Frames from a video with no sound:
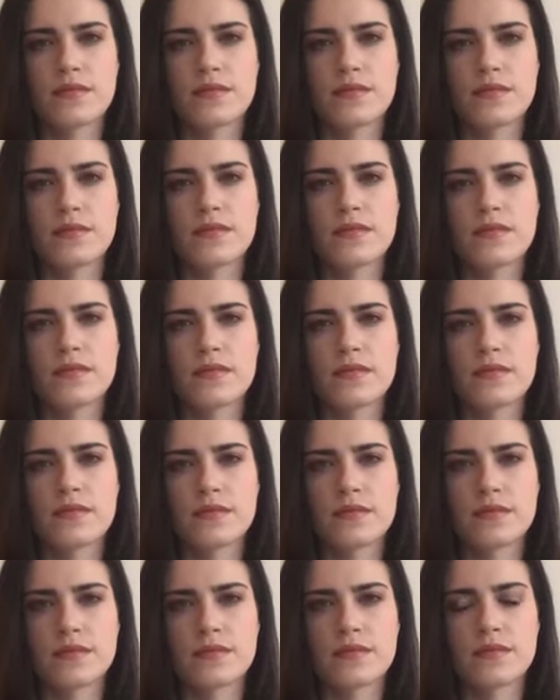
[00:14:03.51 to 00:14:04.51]

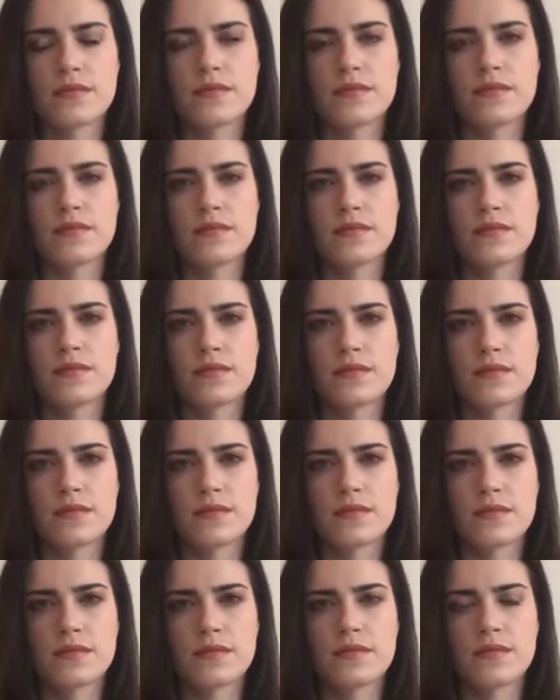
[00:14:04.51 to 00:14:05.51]

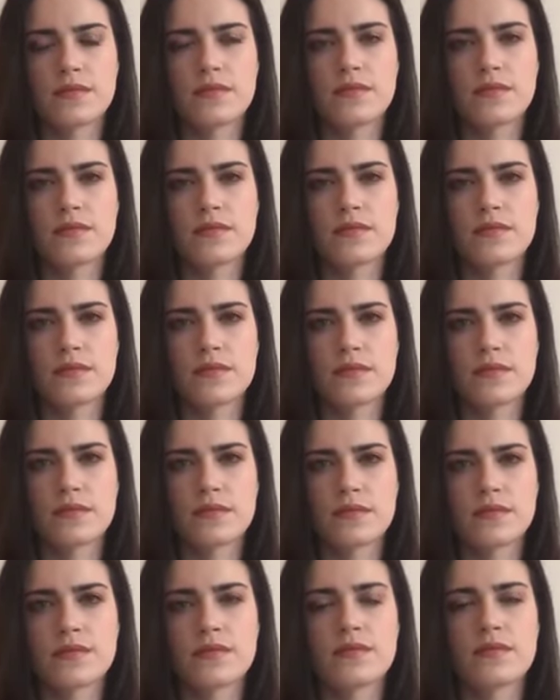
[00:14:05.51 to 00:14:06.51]

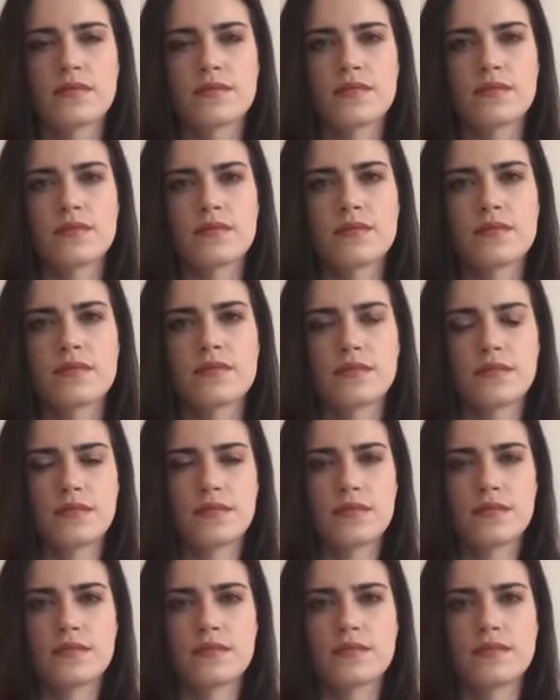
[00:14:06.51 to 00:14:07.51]

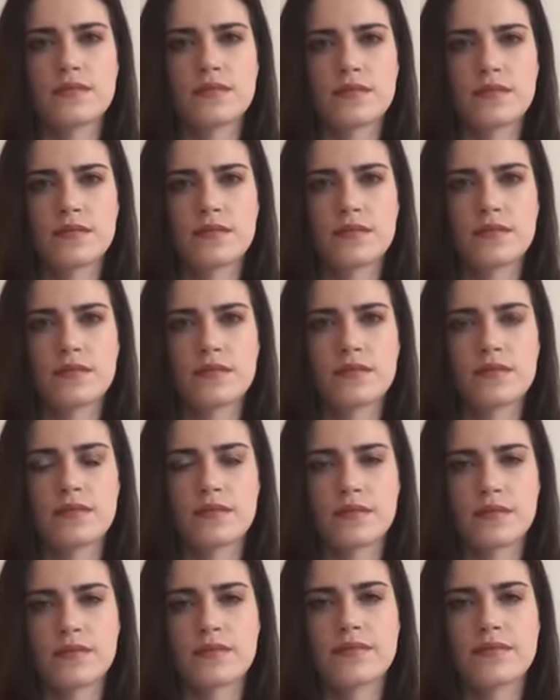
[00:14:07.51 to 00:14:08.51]

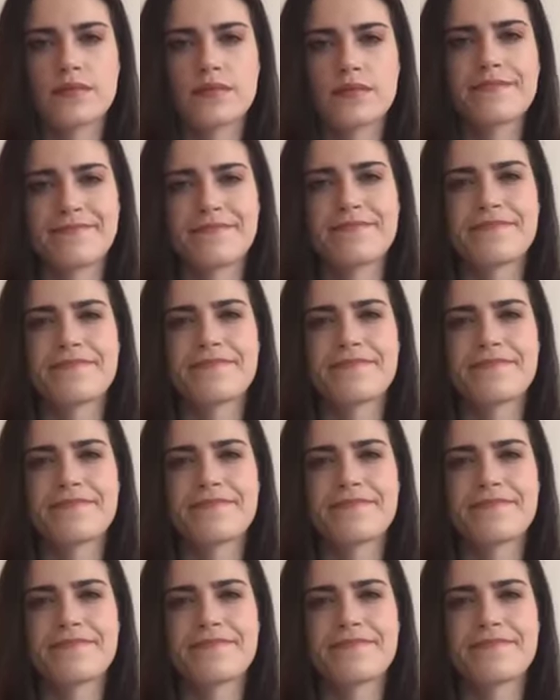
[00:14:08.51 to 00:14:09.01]
[no speech]